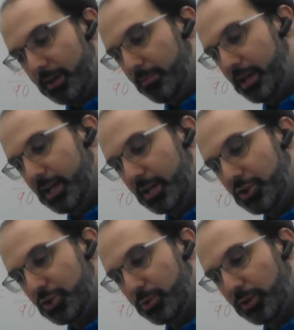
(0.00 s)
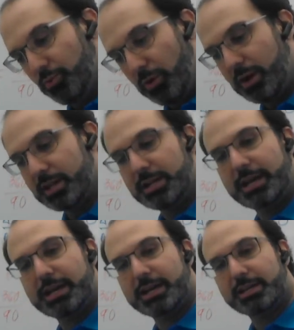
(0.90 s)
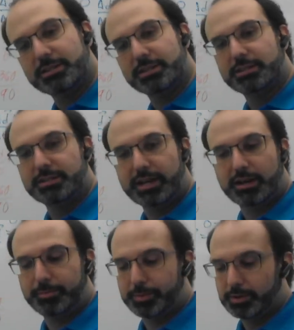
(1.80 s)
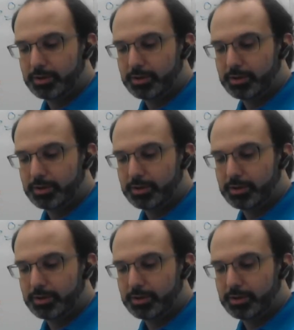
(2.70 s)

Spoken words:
Page 21 has the setup